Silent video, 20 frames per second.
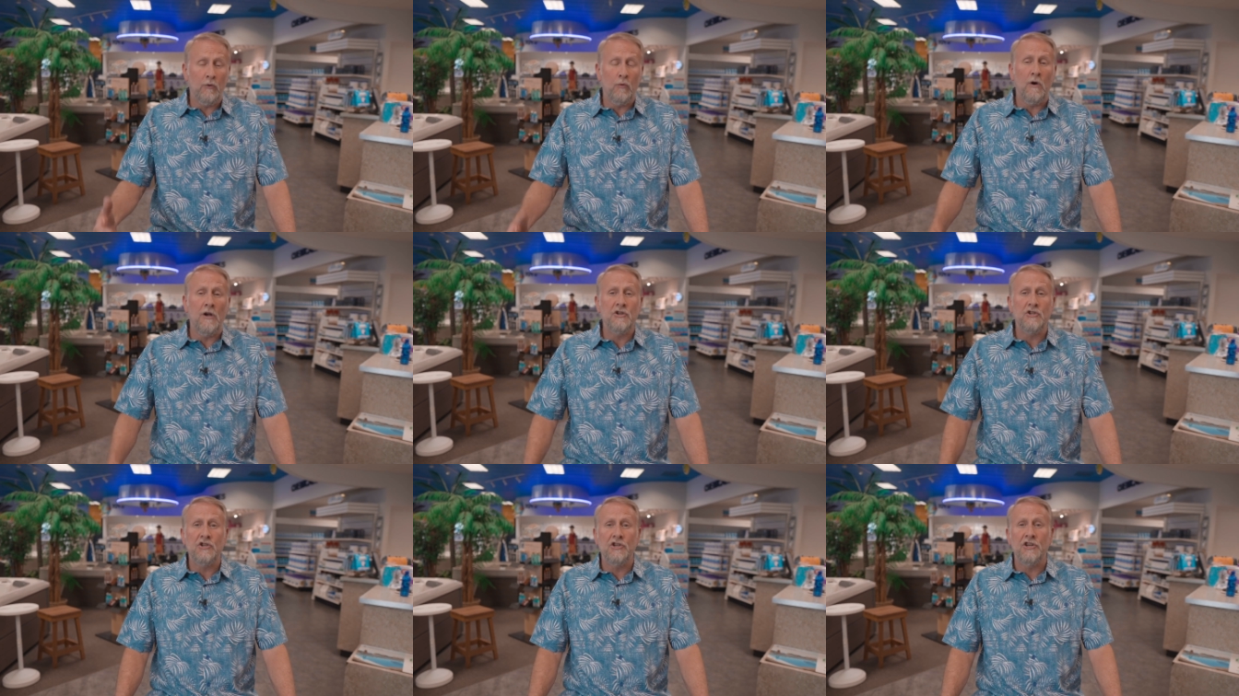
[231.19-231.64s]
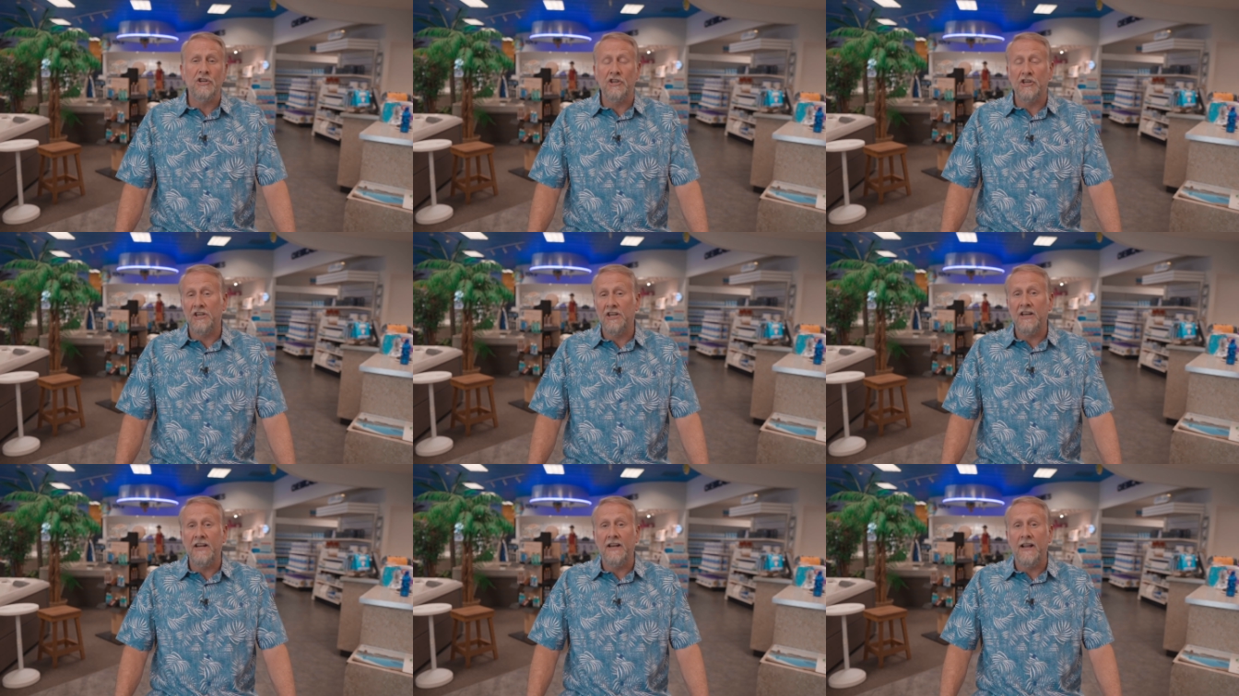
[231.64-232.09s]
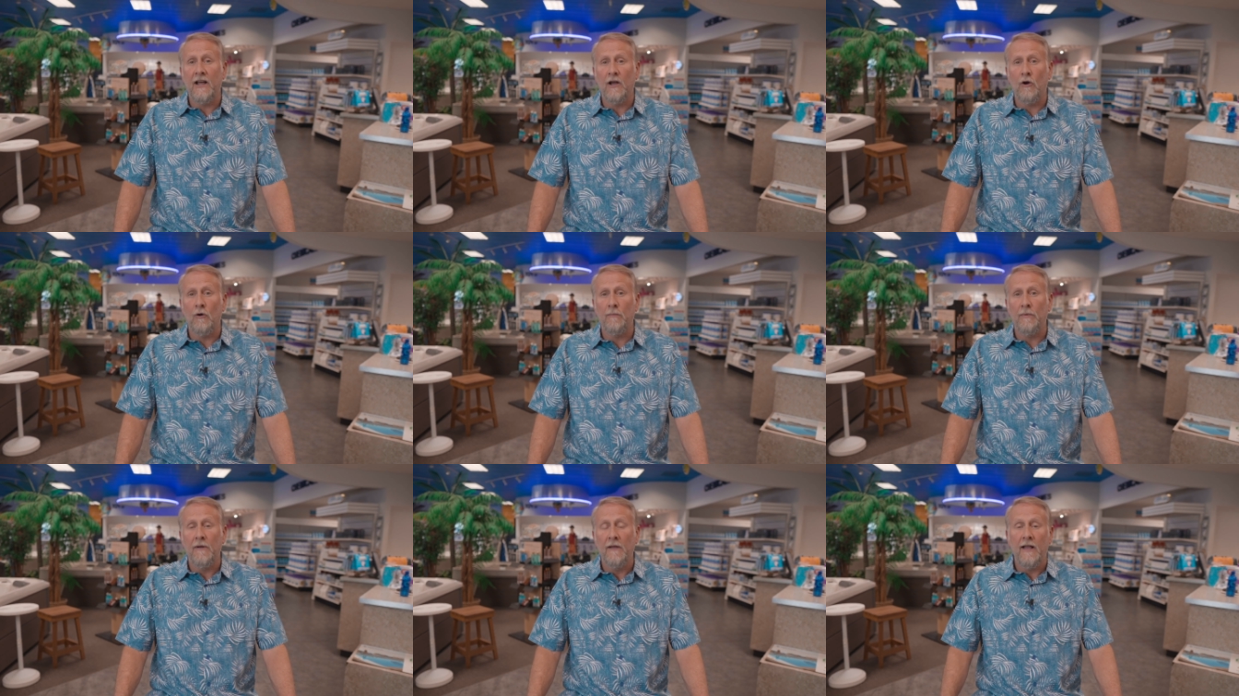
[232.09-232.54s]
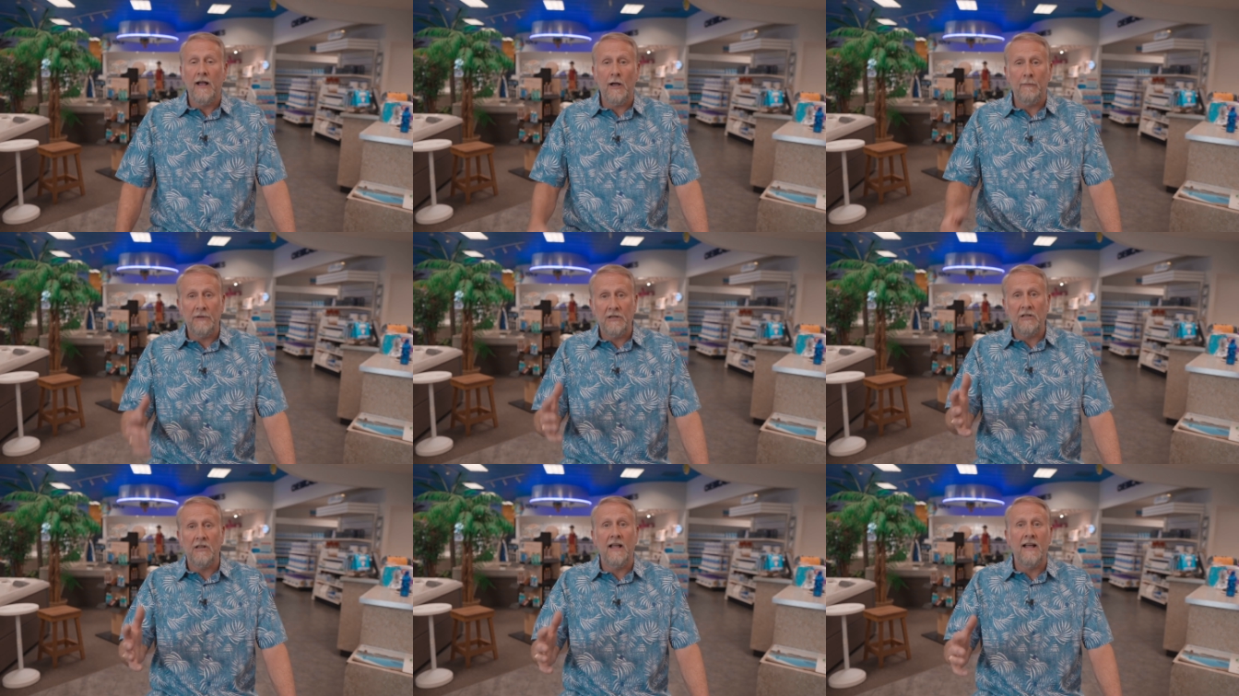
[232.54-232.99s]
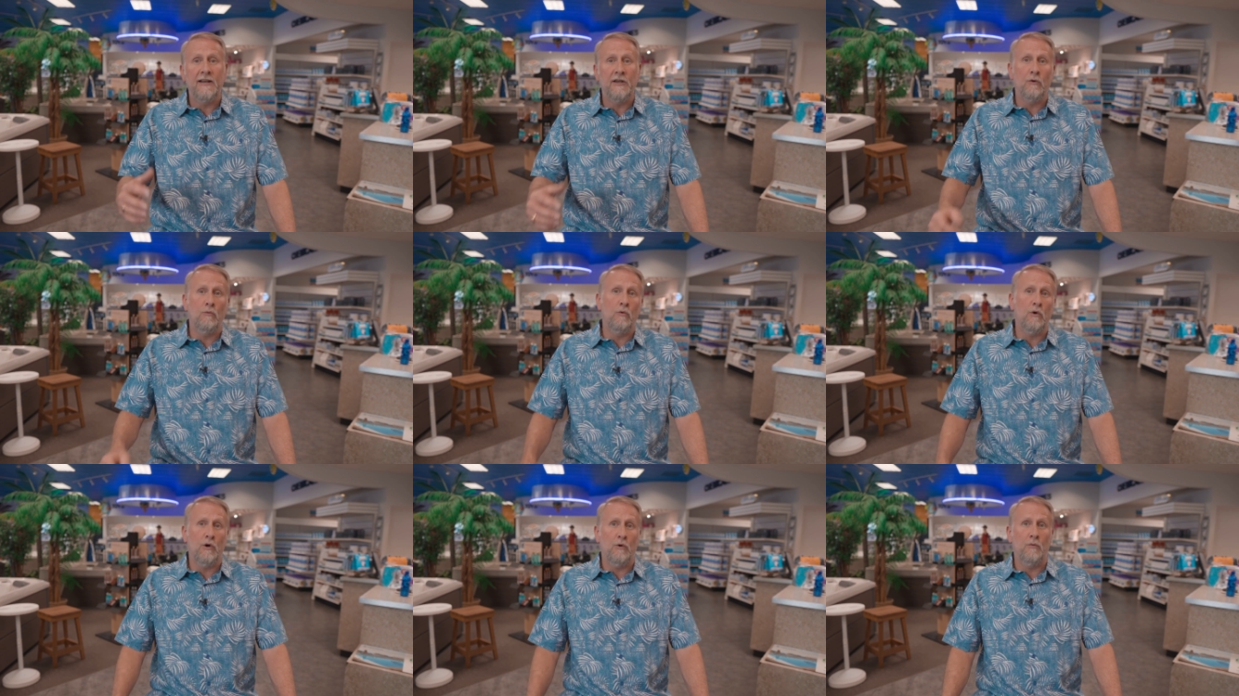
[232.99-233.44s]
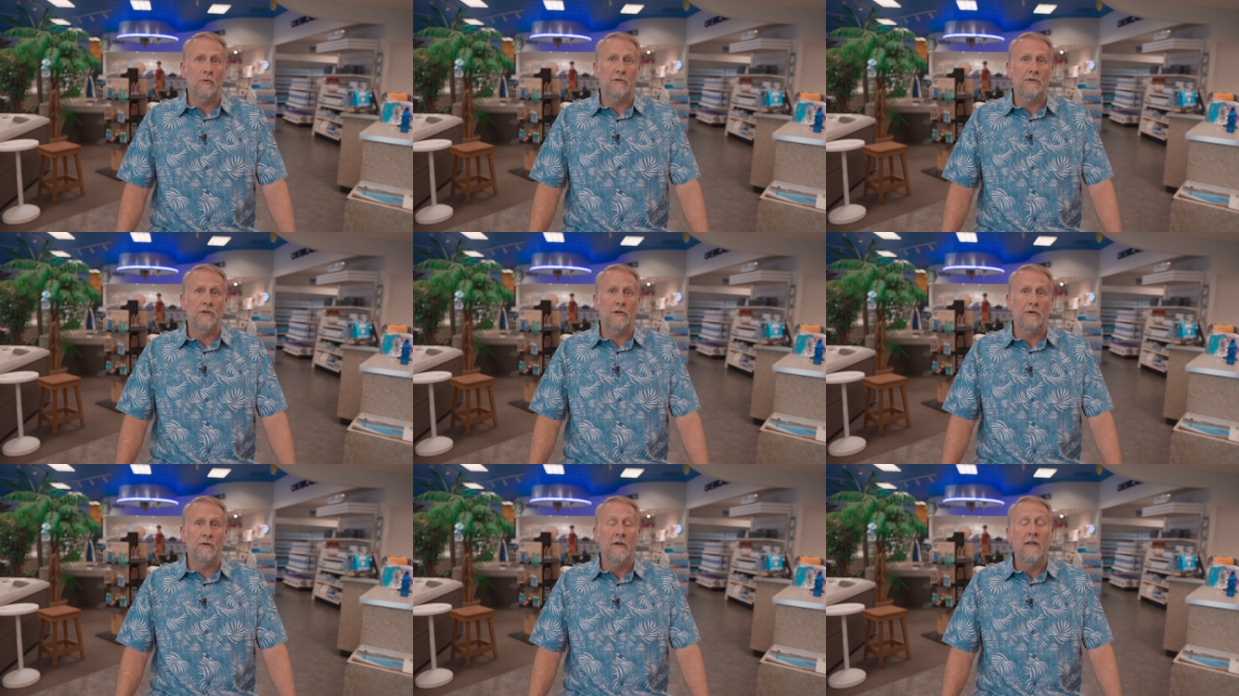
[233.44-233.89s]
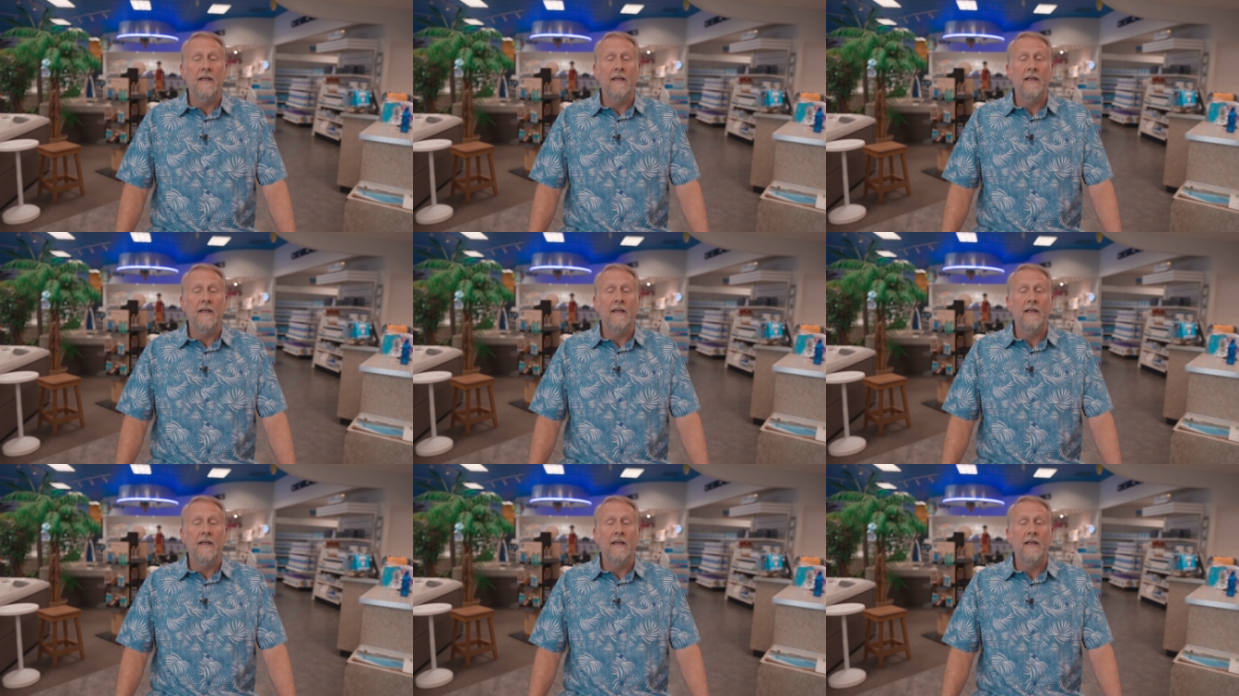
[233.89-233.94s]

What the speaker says: question and you need help, I'll be glad to work with you.